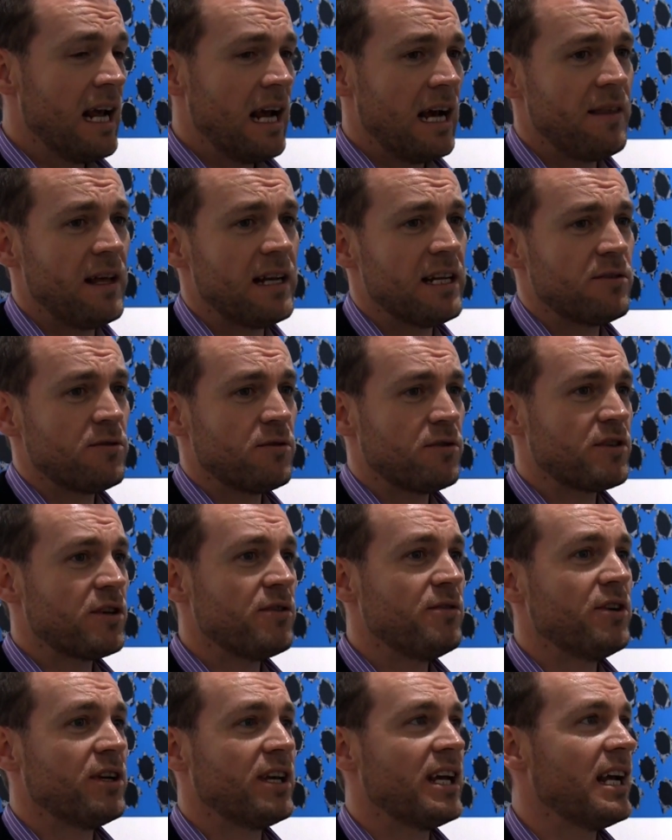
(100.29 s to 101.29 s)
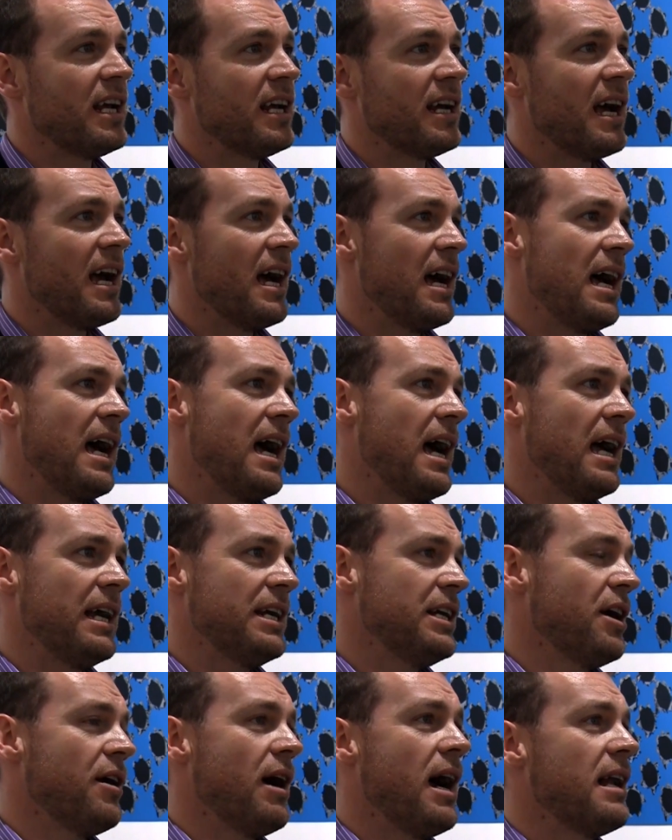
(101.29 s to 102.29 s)
and then he's also looking
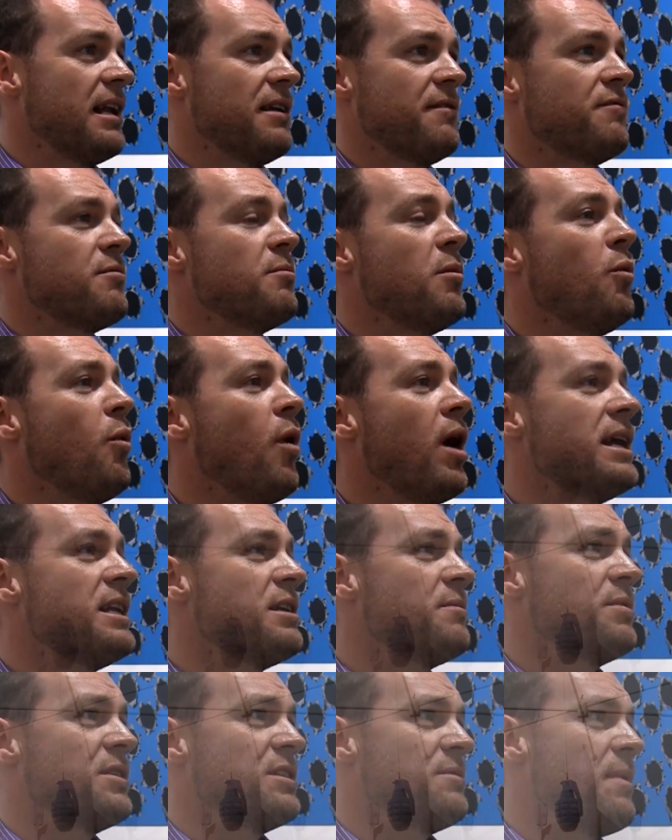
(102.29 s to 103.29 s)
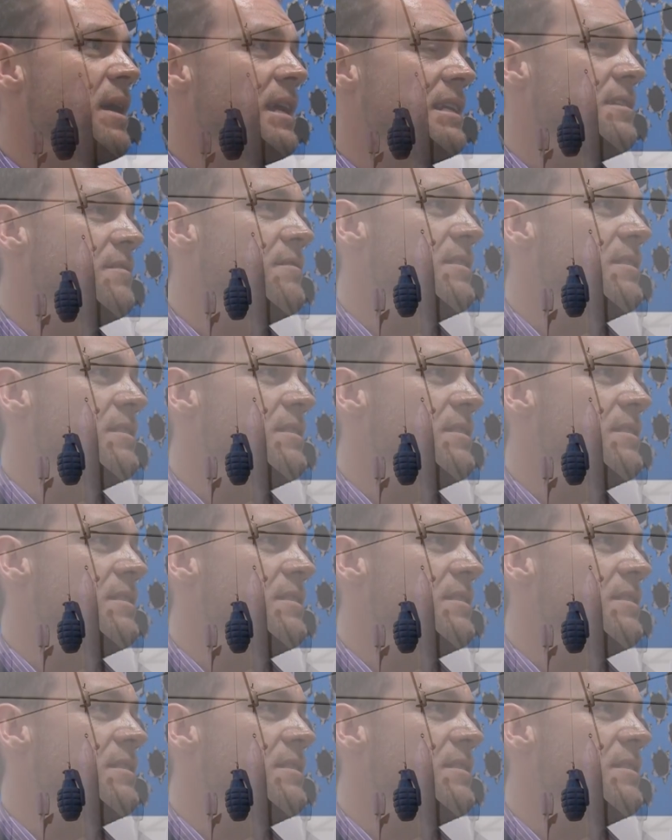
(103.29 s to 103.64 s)
at it from a wider perspective